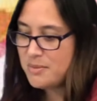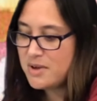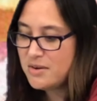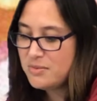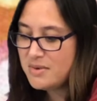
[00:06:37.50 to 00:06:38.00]
I'm
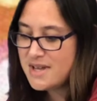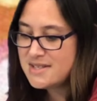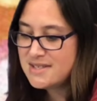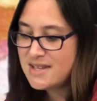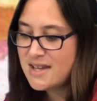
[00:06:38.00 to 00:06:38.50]
gonna
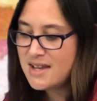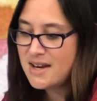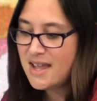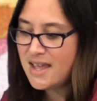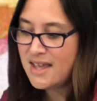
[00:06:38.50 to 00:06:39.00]
rinse it
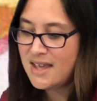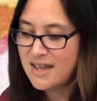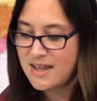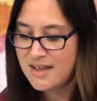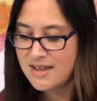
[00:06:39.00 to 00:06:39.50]

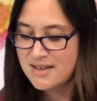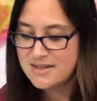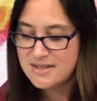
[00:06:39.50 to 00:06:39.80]
and